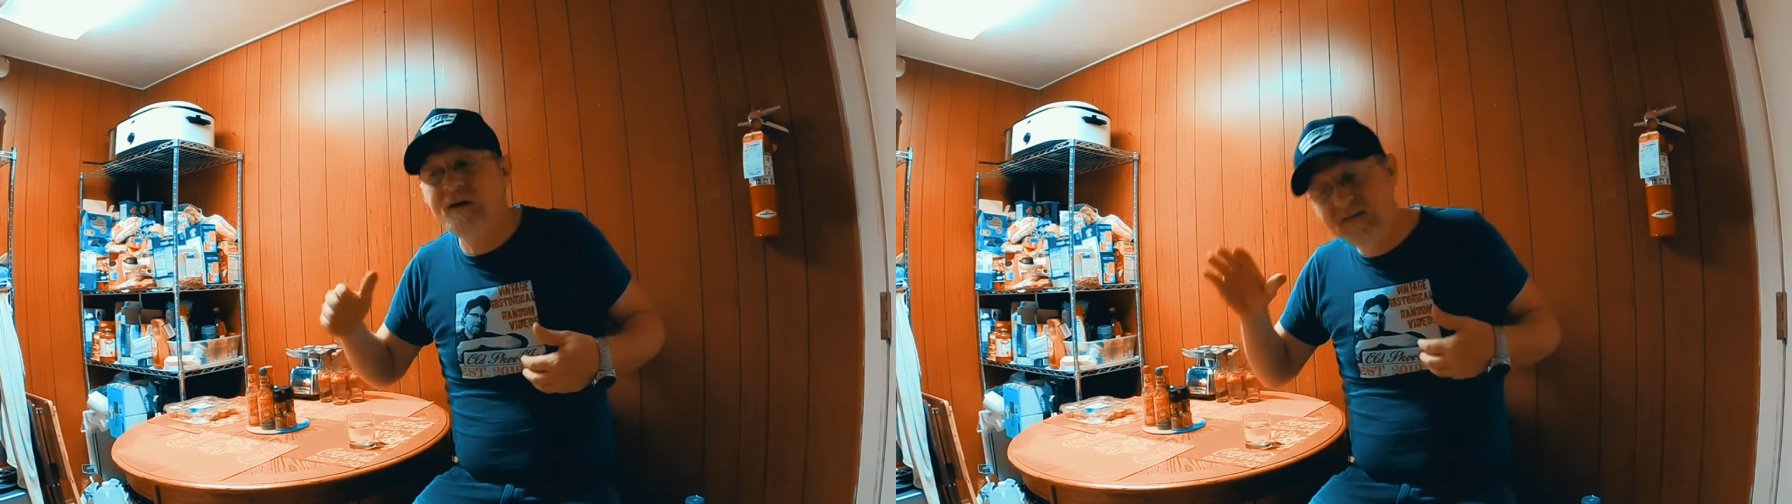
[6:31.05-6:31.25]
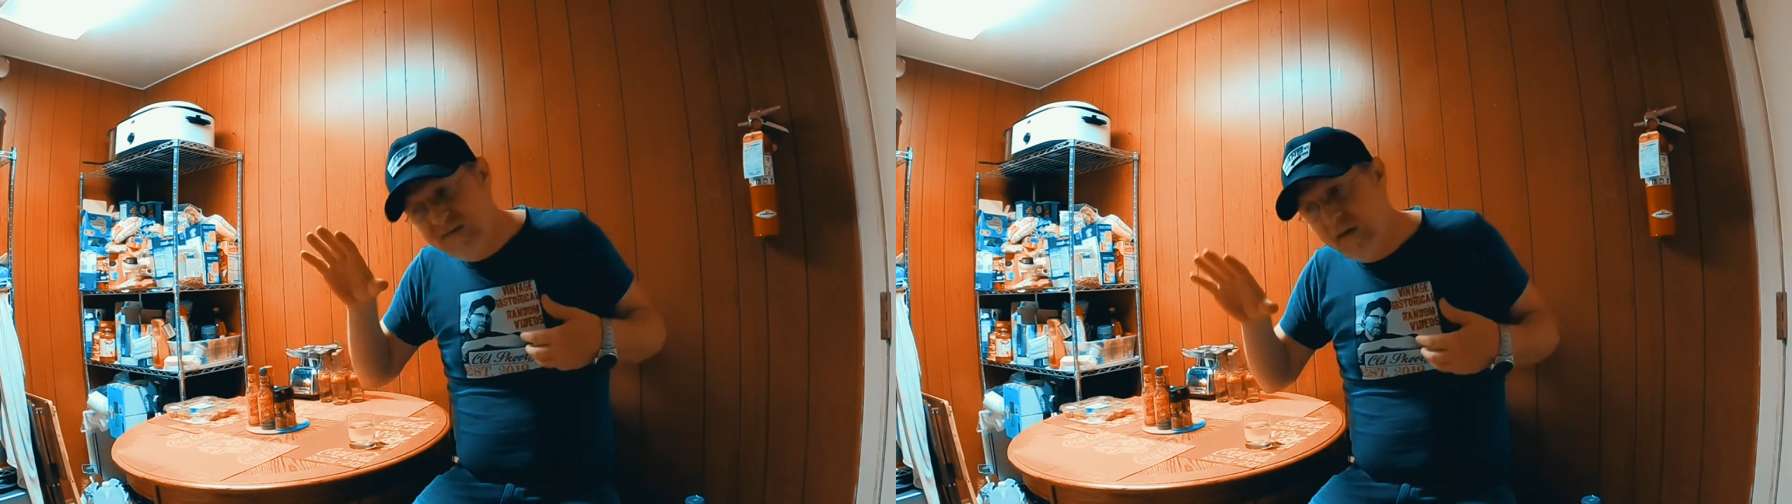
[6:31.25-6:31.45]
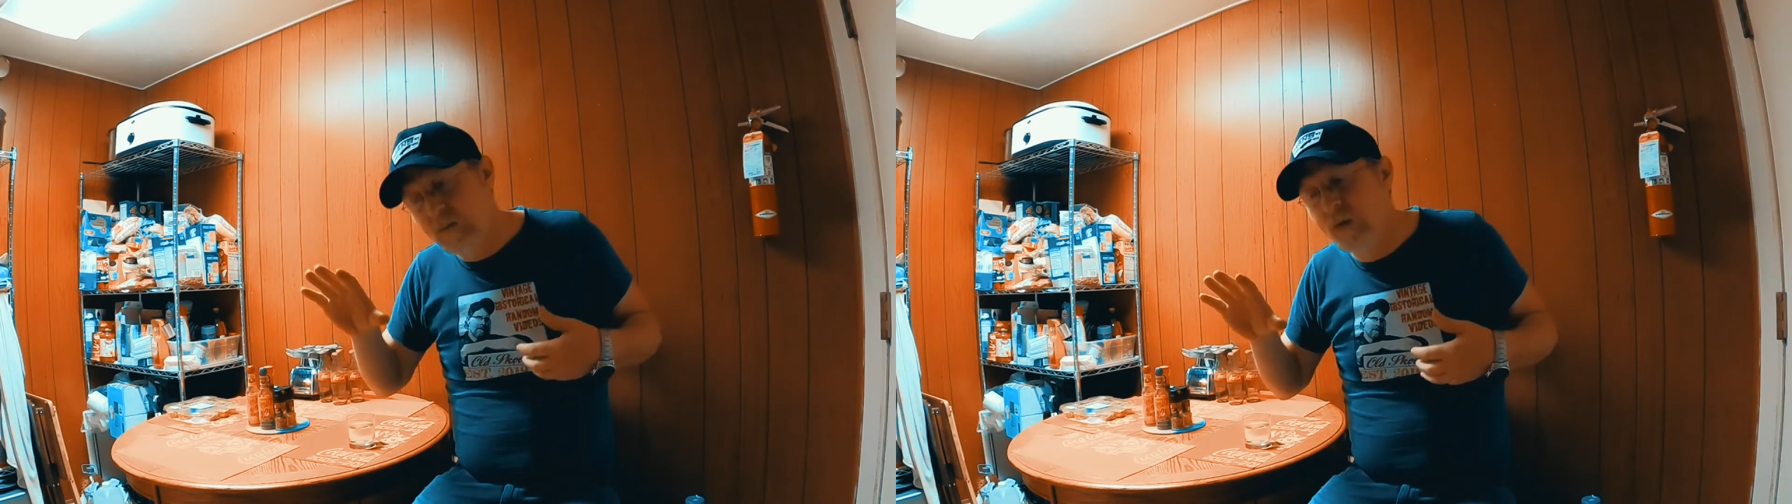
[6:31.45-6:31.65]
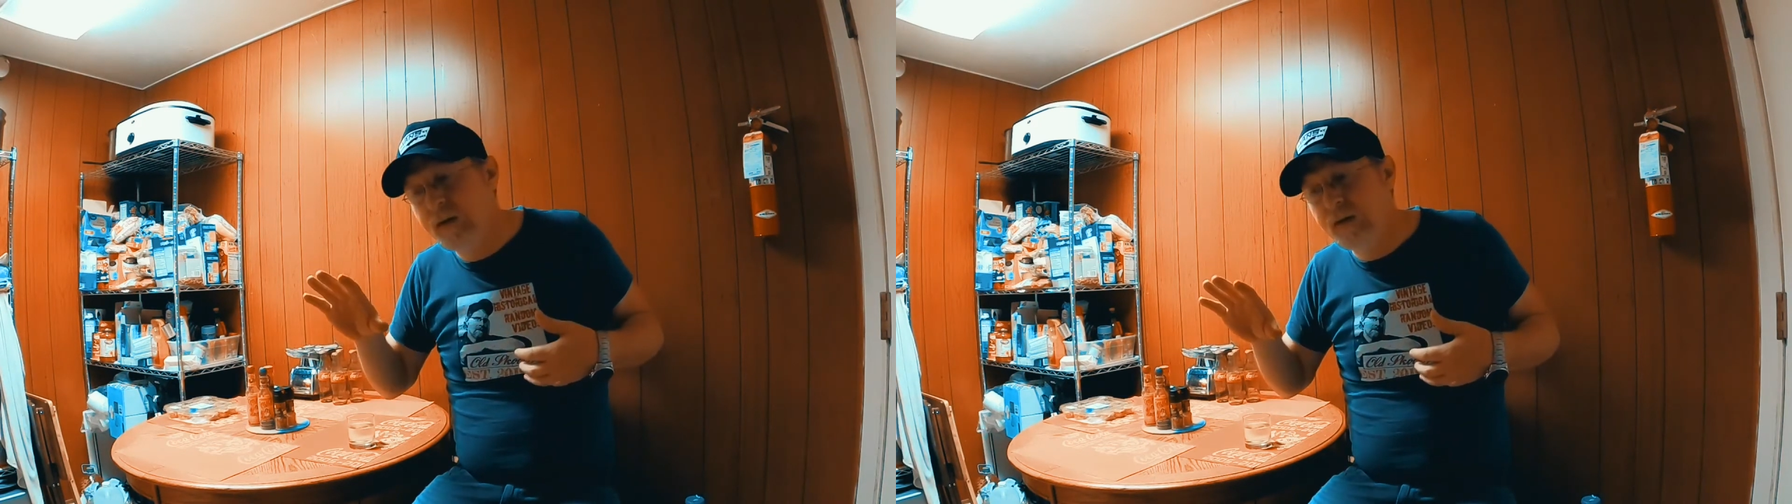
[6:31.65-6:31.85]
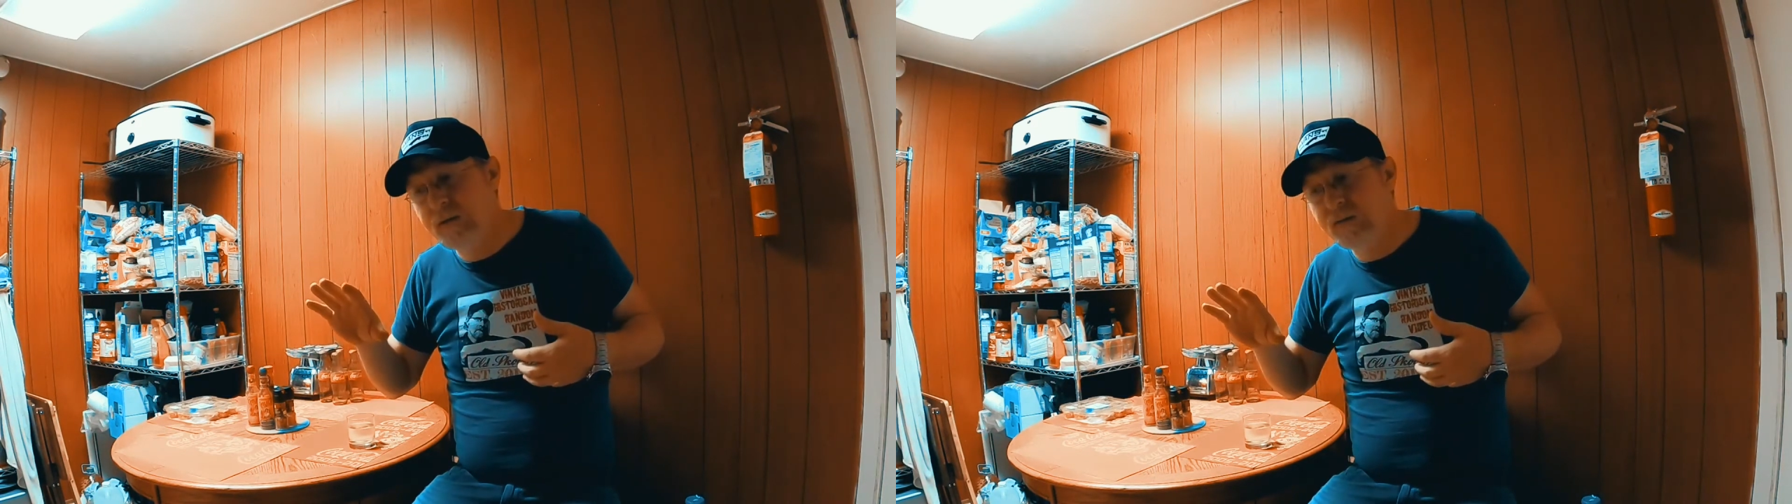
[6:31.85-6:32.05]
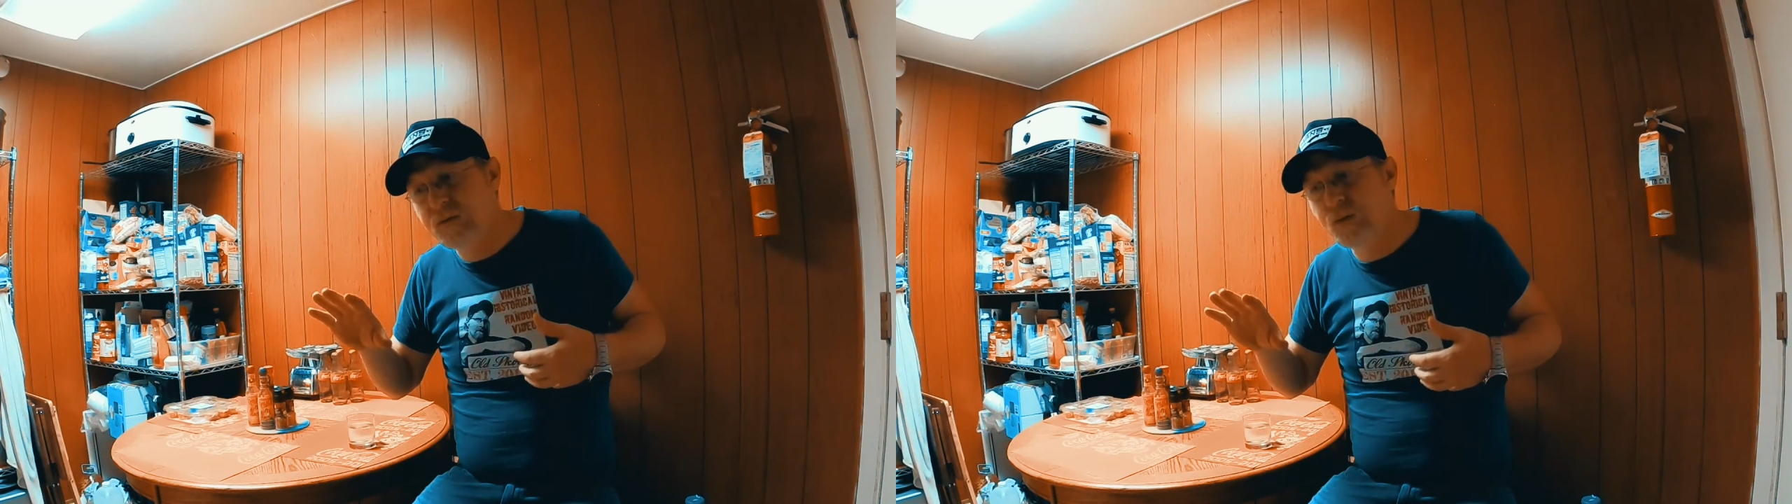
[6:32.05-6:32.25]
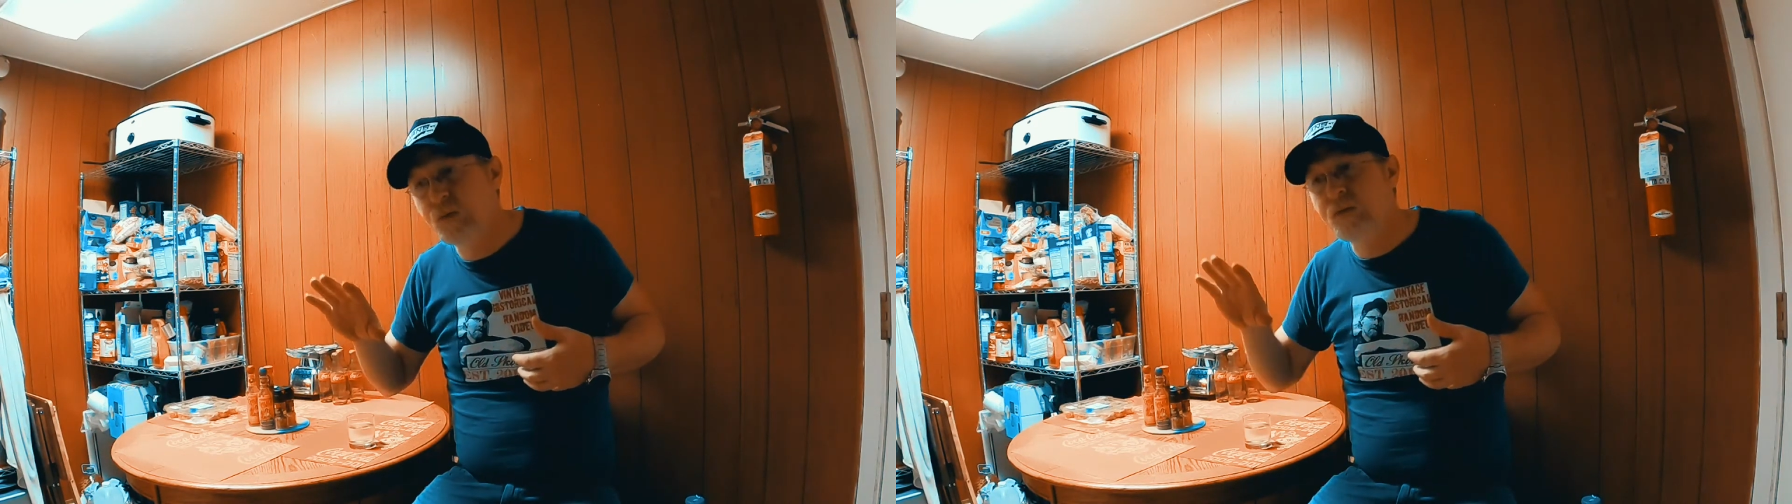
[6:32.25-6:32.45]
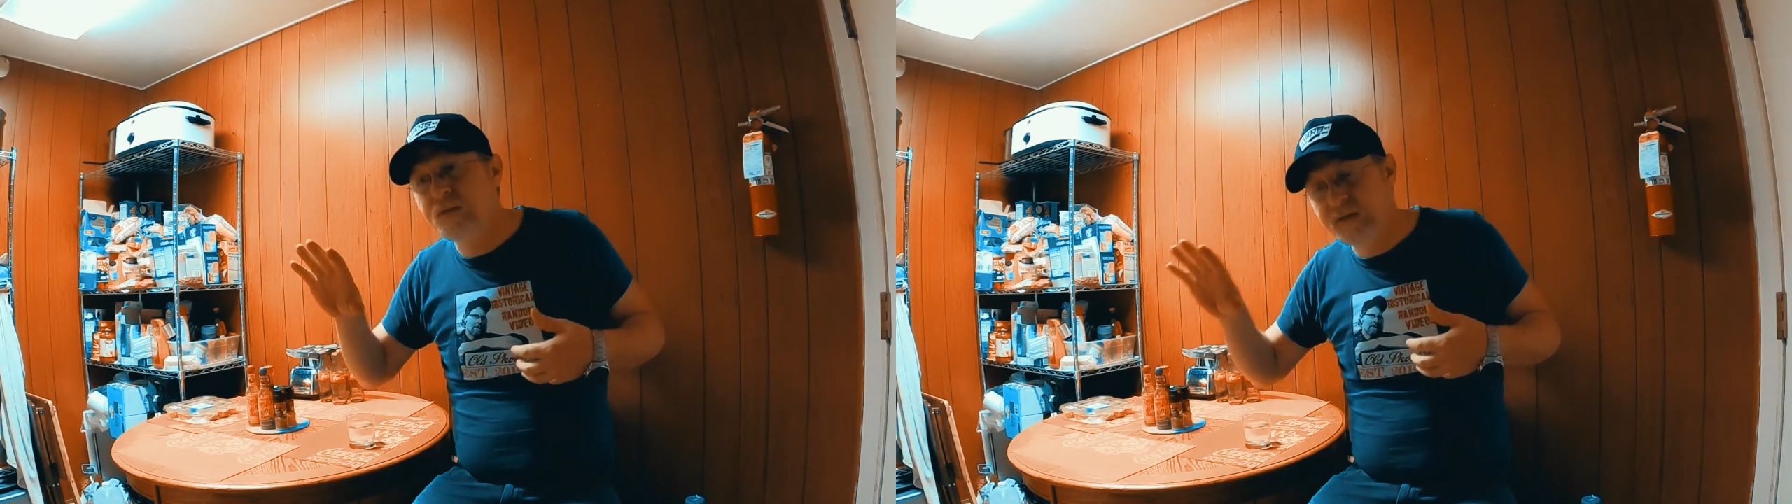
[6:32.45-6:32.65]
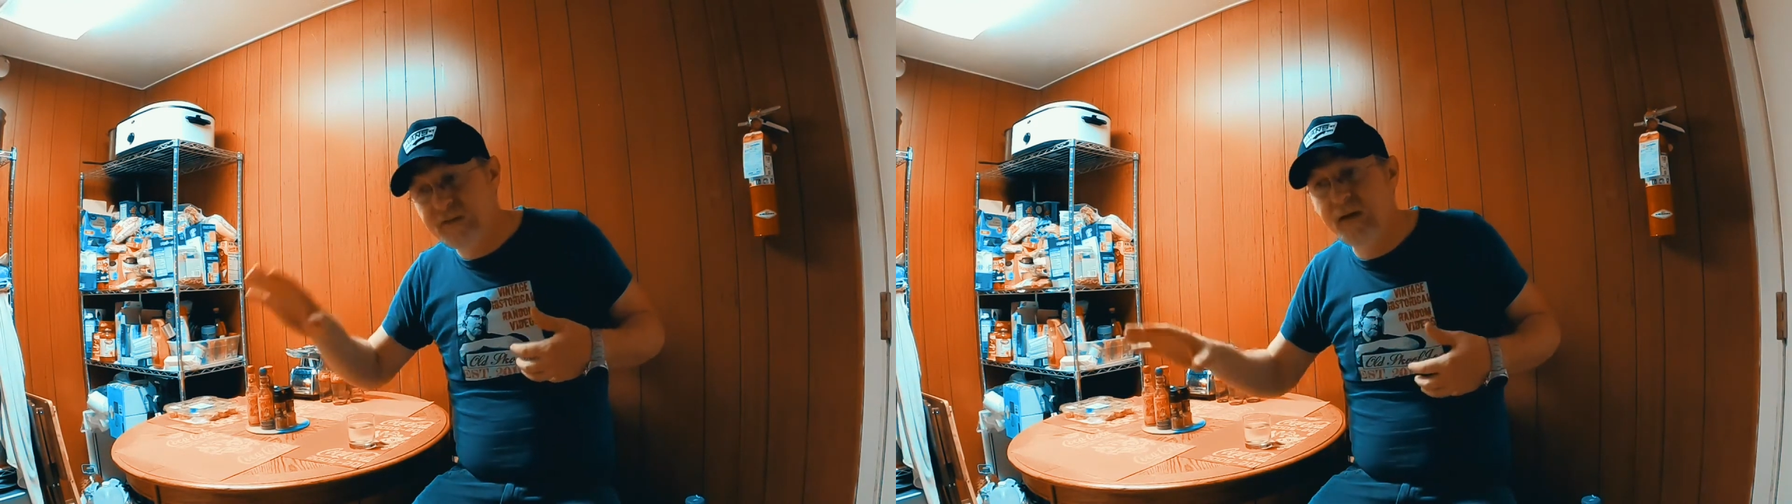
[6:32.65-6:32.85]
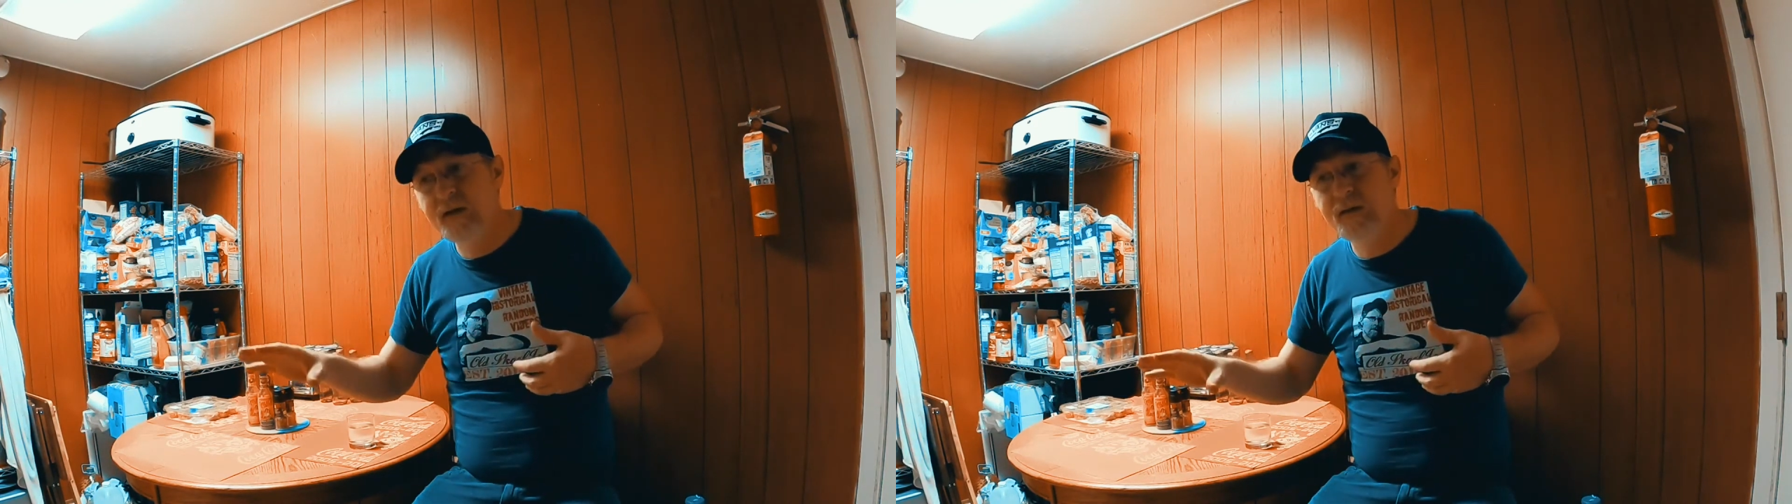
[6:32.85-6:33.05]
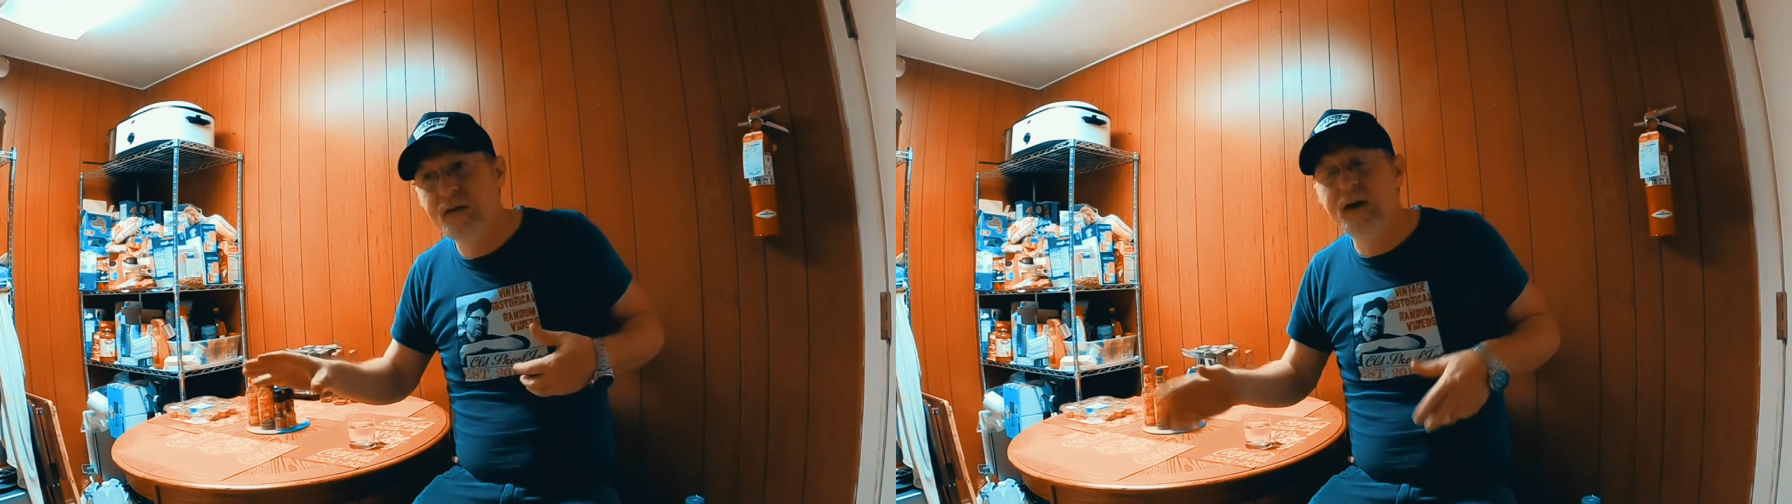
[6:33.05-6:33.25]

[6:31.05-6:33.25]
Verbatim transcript: a segue into the daily,